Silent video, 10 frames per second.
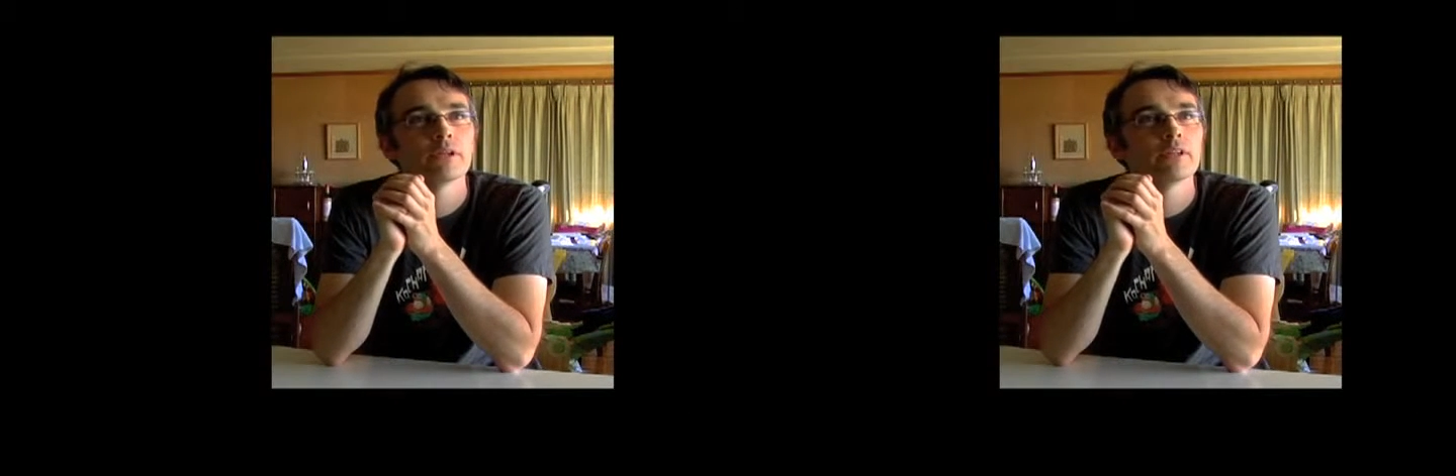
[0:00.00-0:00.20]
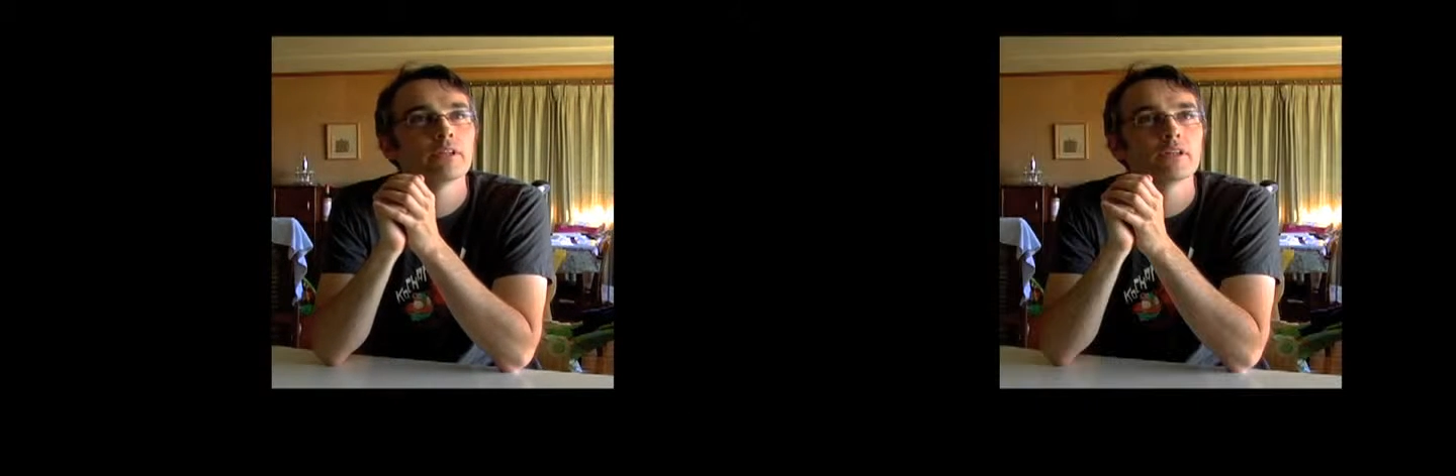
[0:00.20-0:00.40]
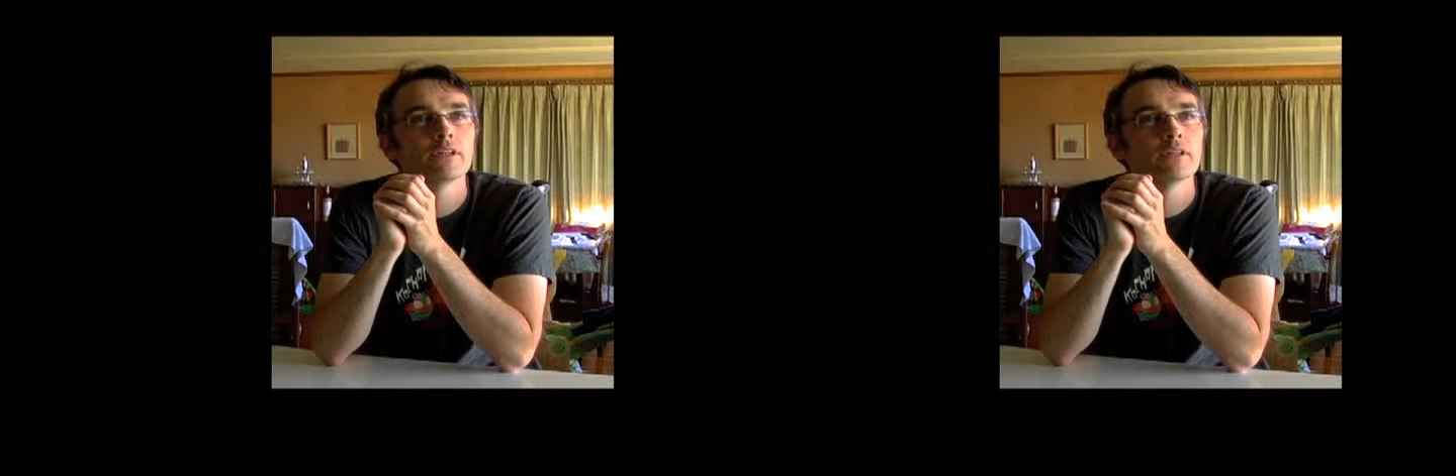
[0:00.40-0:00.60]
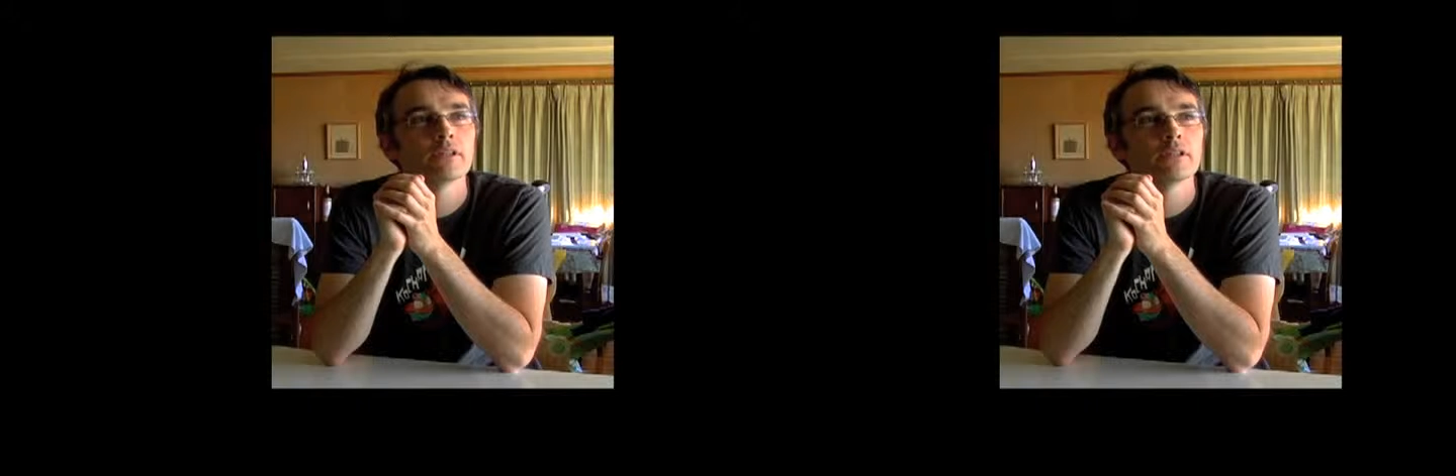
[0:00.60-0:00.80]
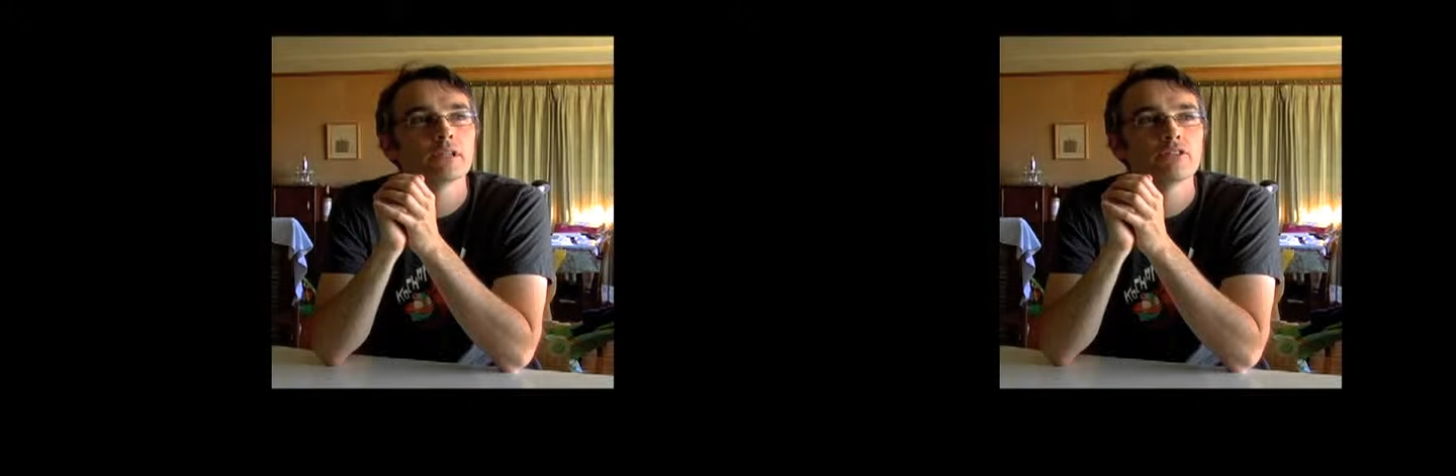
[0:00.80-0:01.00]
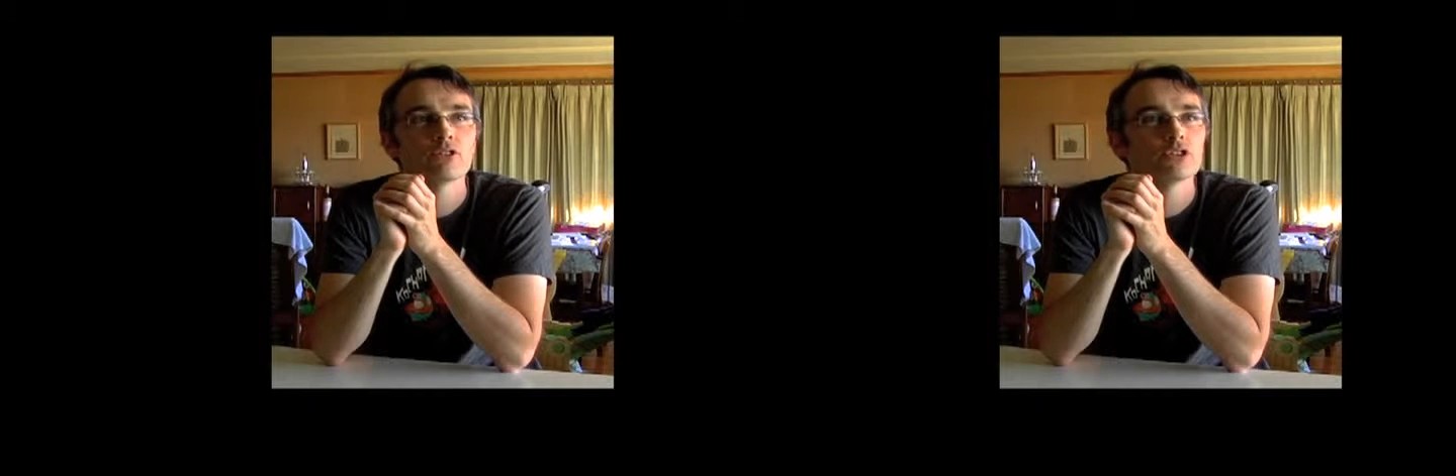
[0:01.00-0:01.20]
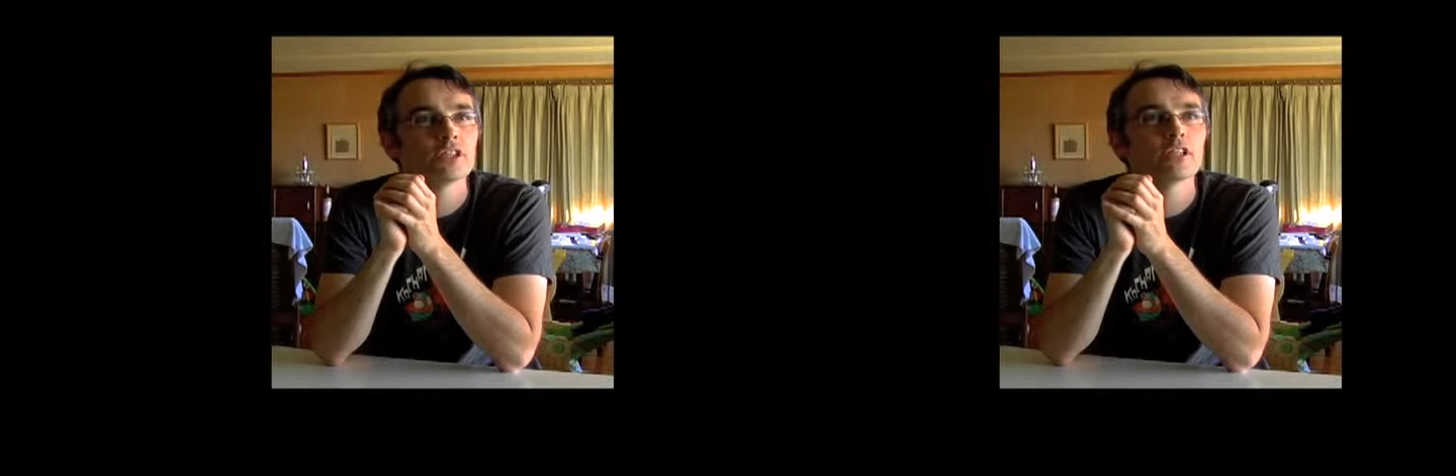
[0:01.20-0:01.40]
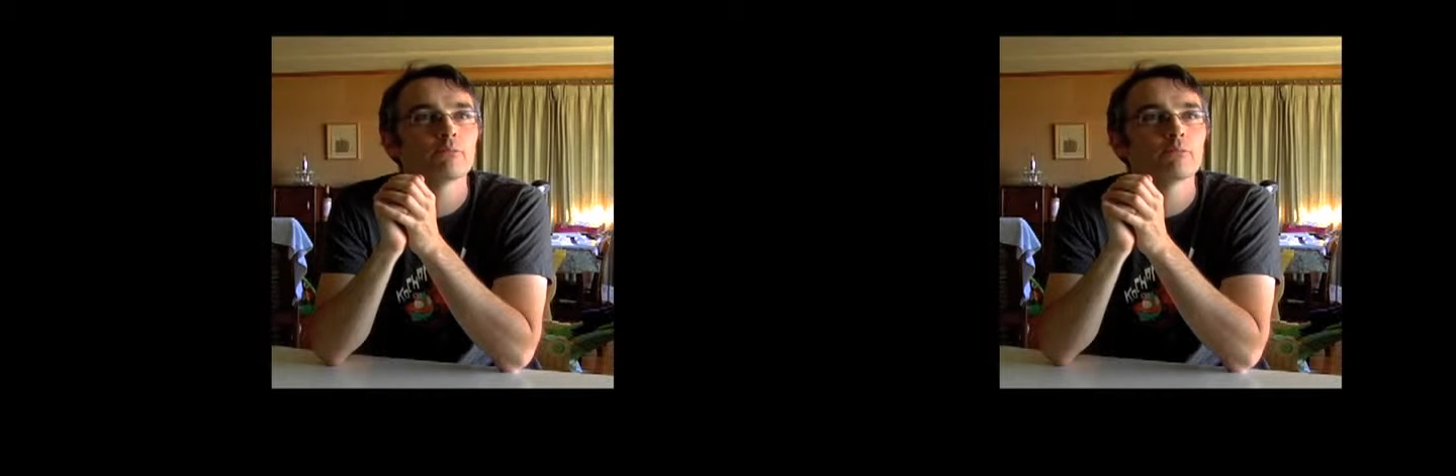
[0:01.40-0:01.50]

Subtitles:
and it's usually an